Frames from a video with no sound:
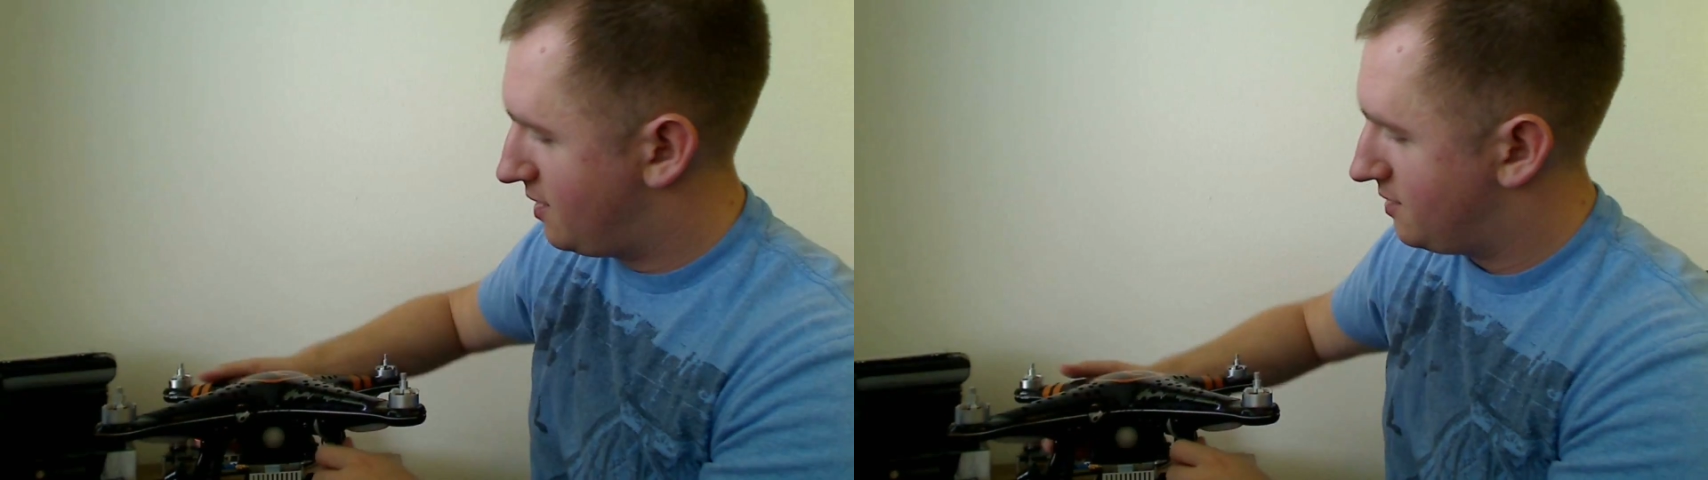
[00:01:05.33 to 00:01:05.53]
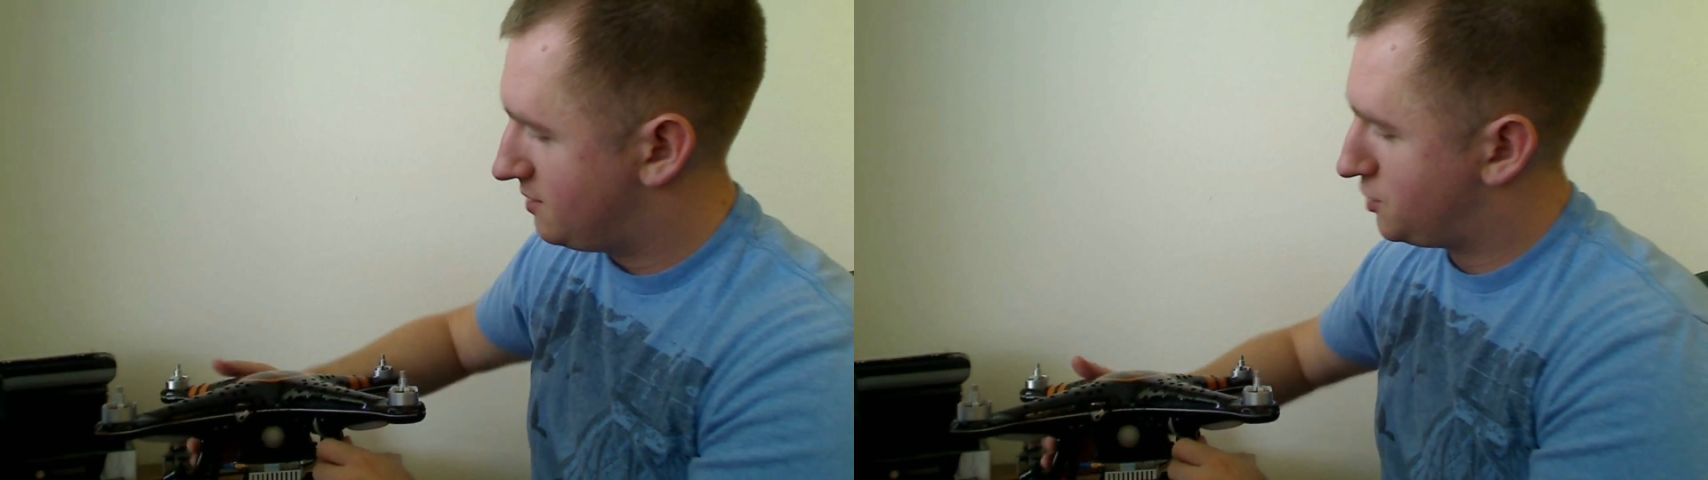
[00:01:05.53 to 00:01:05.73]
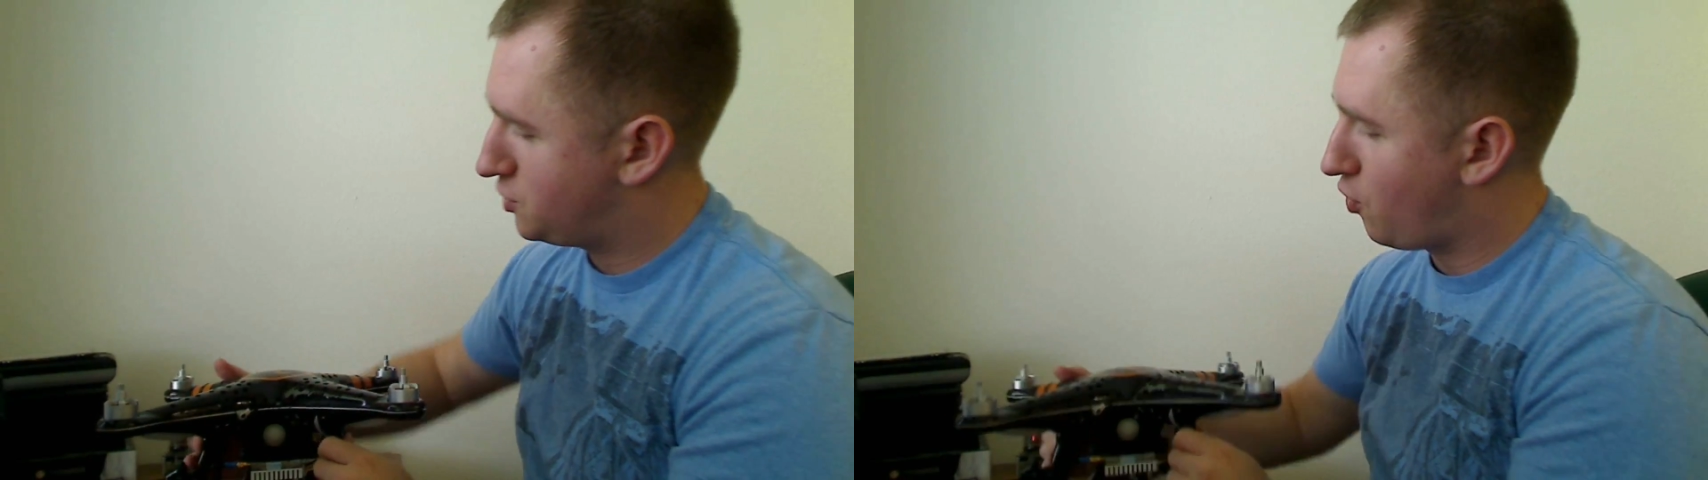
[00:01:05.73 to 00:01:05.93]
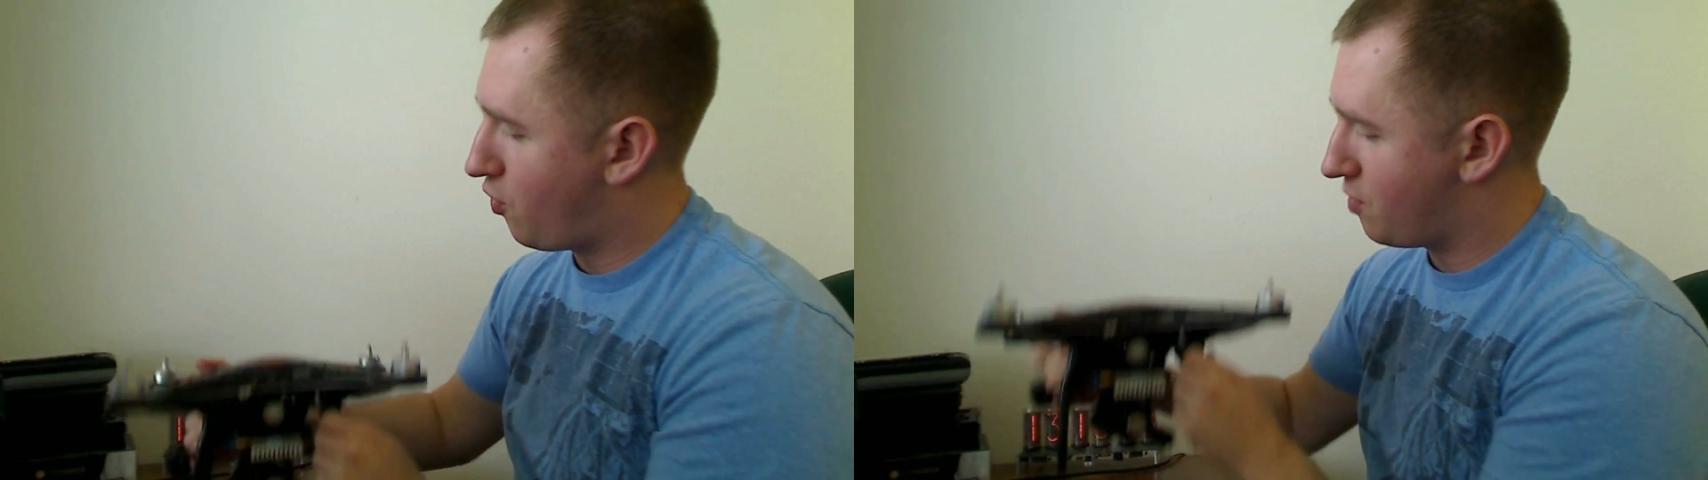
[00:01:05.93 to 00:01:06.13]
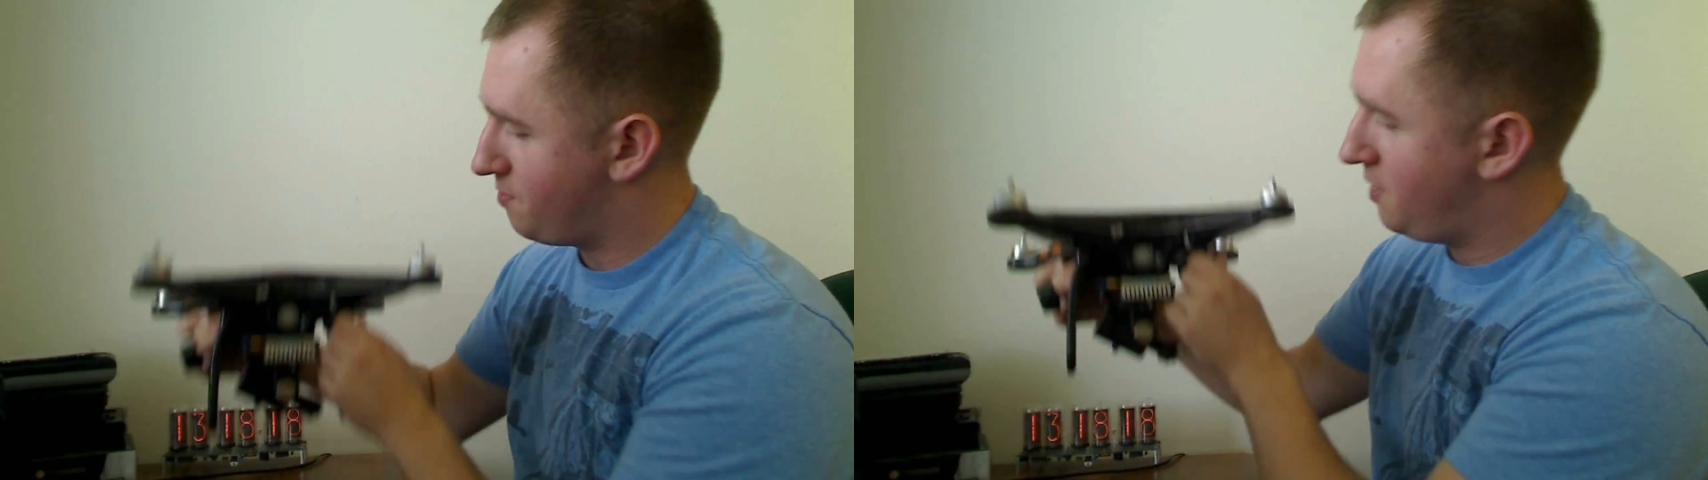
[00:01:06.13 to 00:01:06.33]
the
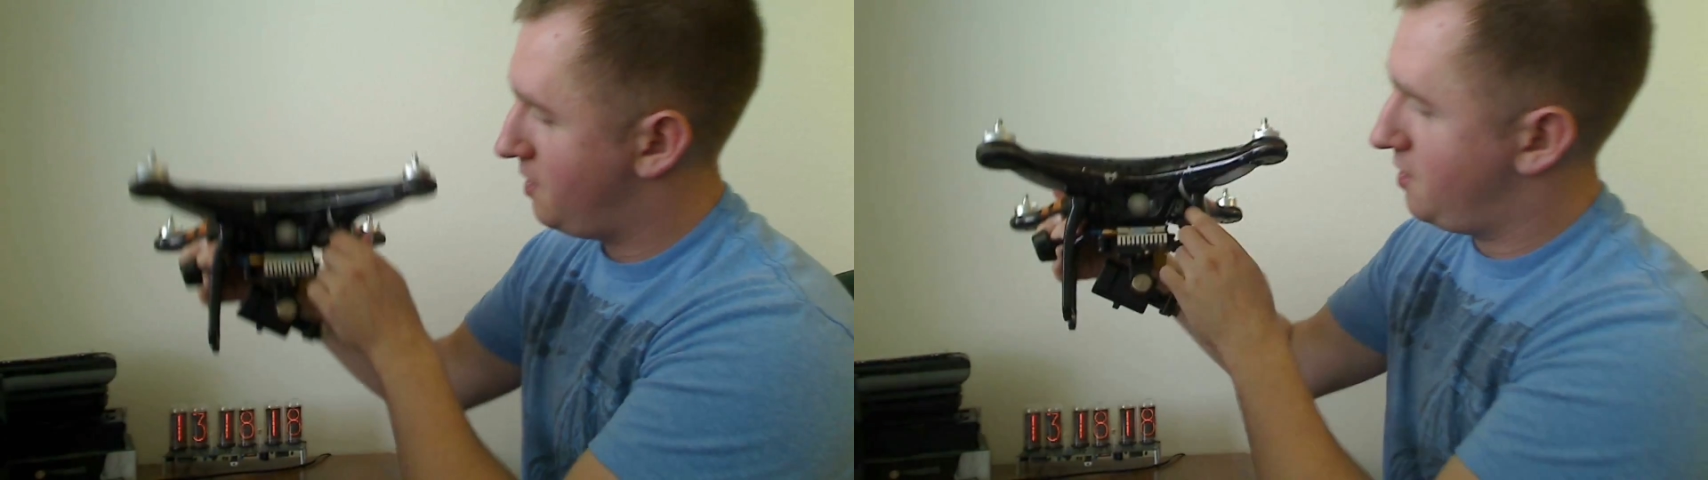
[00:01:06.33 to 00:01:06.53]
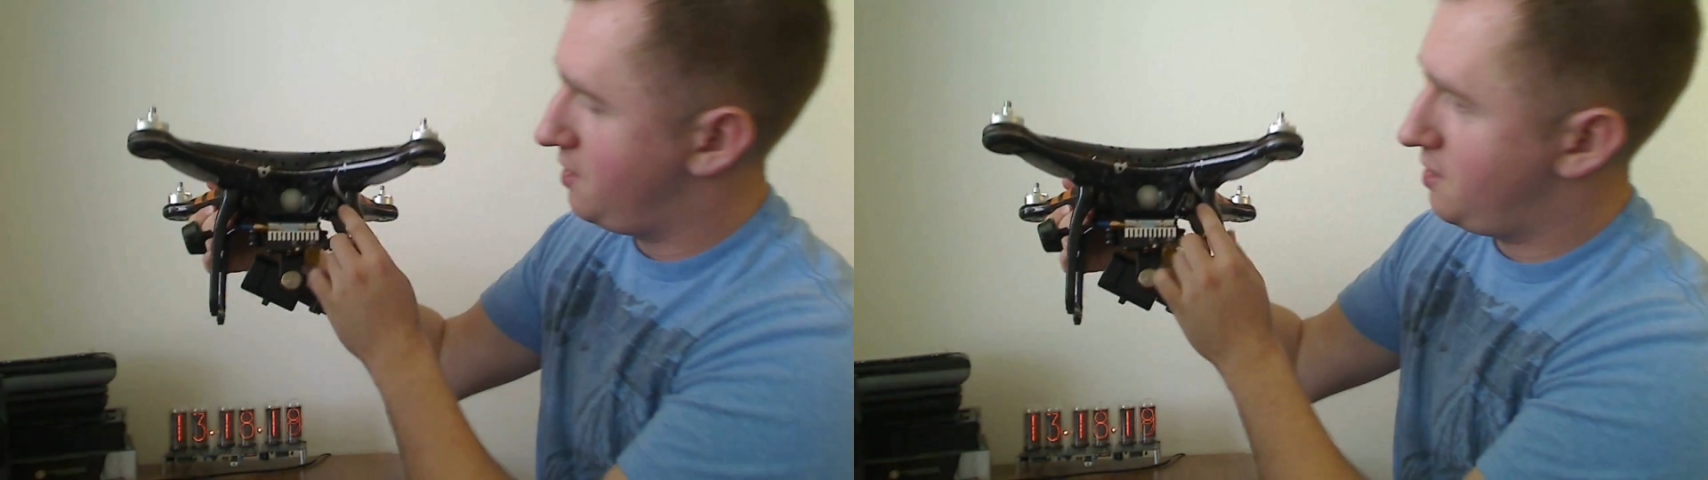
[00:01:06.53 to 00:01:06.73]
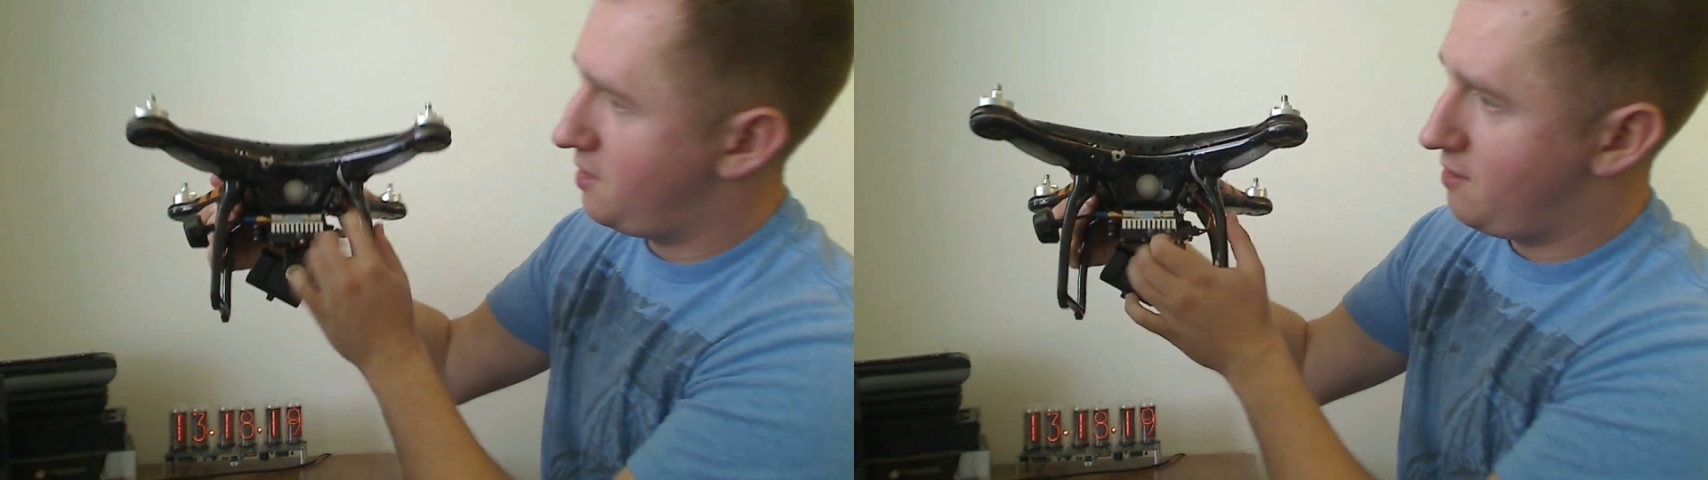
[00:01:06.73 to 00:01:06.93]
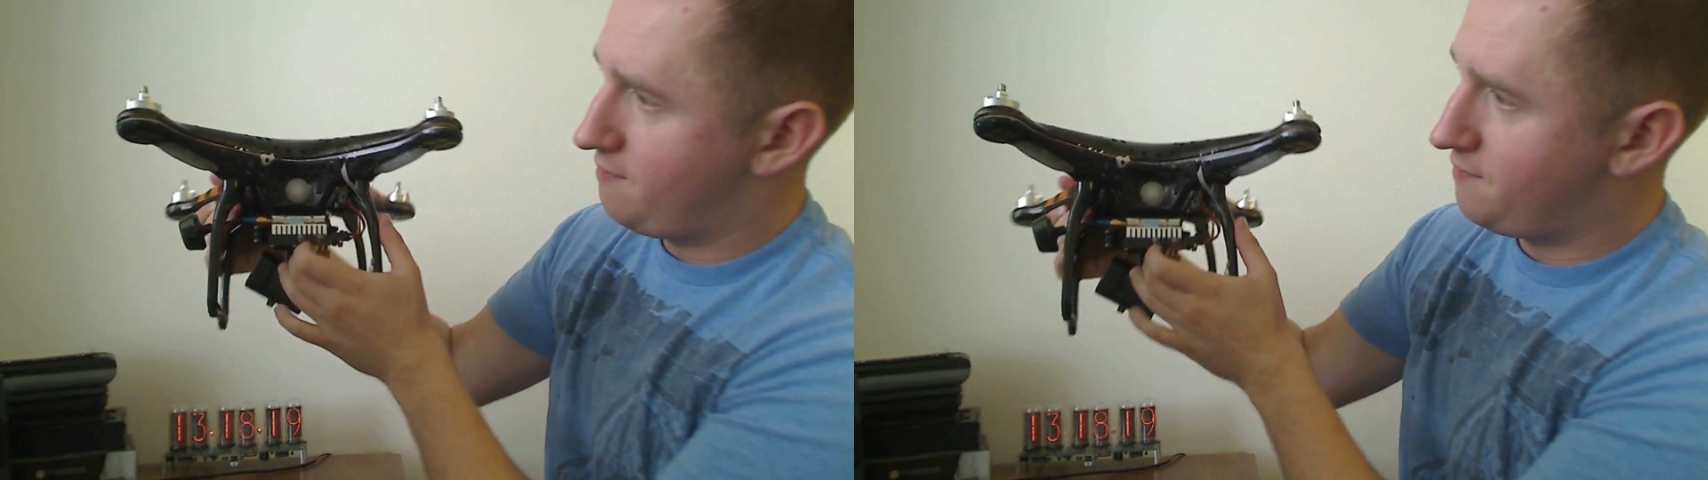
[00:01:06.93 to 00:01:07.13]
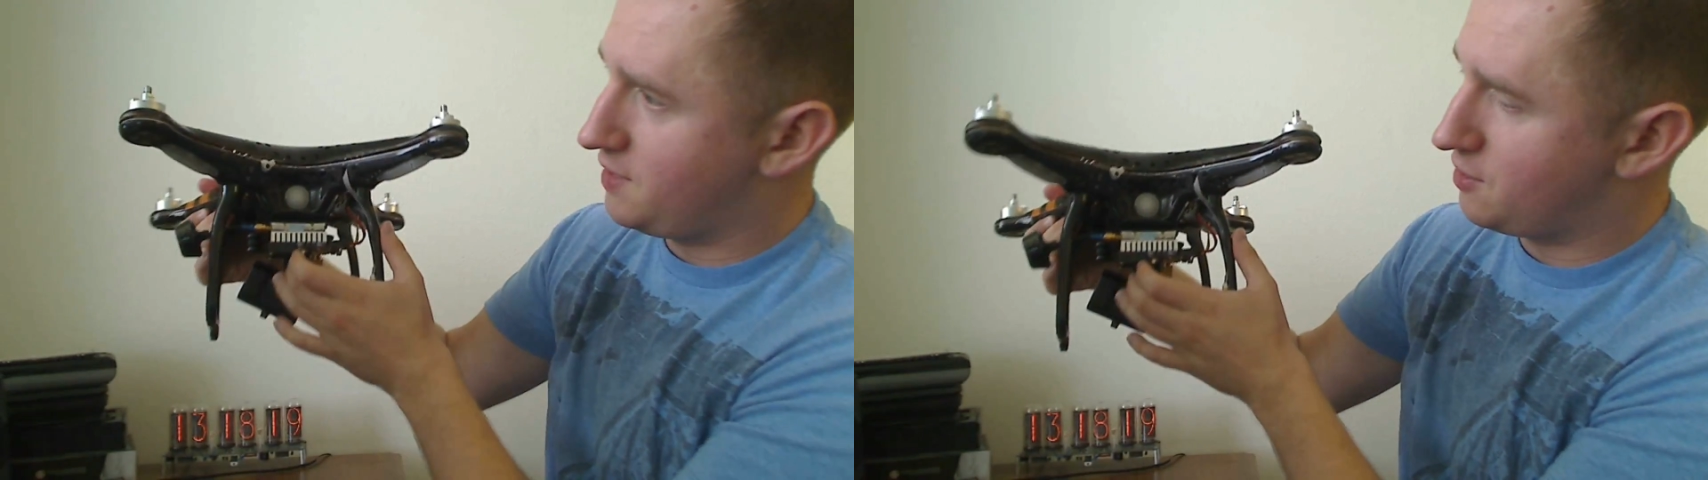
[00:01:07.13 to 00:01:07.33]
Storm
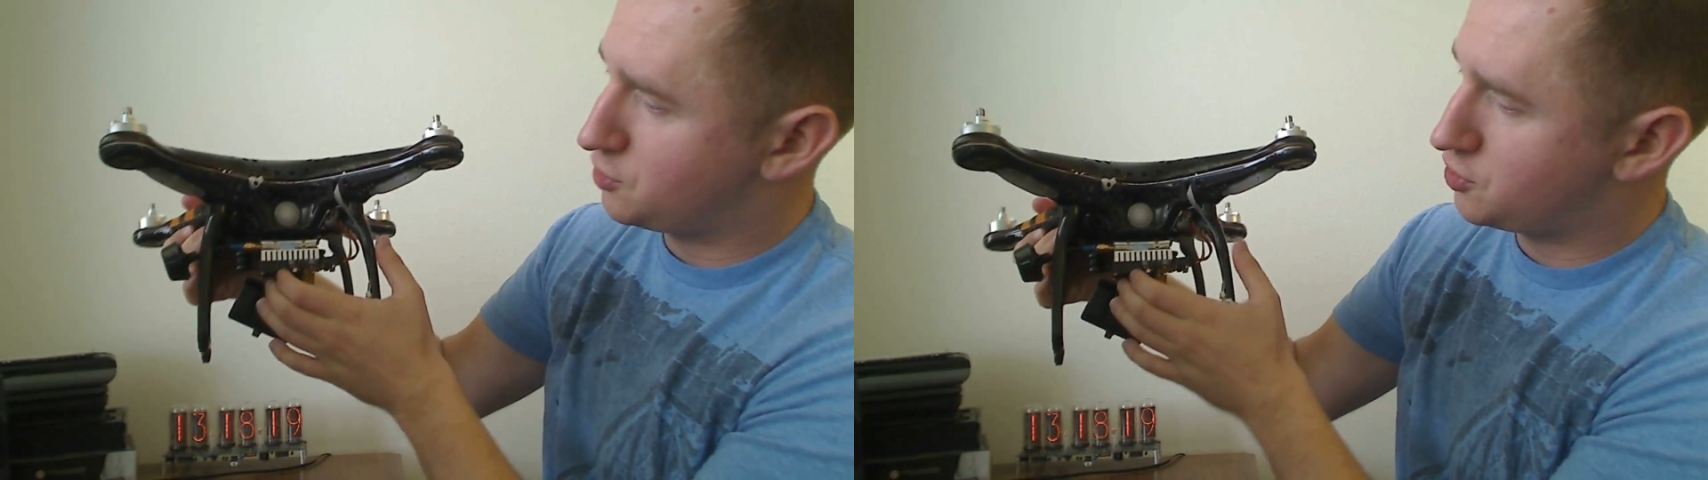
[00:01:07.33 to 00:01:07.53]
video